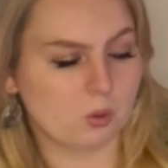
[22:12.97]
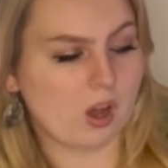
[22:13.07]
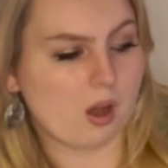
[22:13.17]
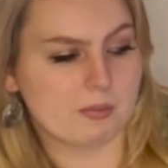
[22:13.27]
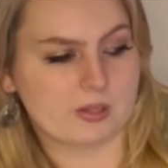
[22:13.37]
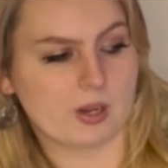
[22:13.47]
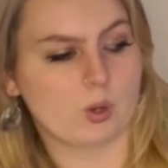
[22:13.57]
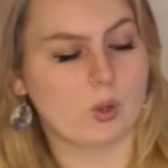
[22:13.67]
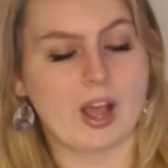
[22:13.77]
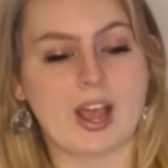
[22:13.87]
carbon
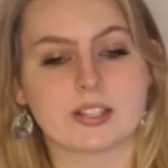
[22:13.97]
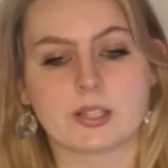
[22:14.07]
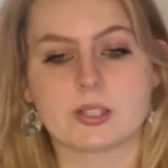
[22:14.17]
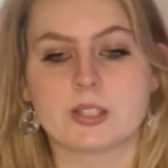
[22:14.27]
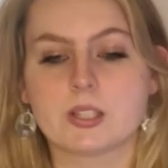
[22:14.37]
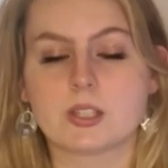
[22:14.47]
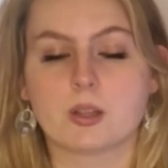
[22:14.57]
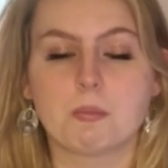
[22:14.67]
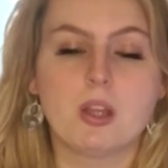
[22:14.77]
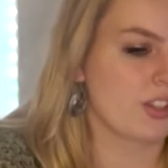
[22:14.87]
cycle as a system.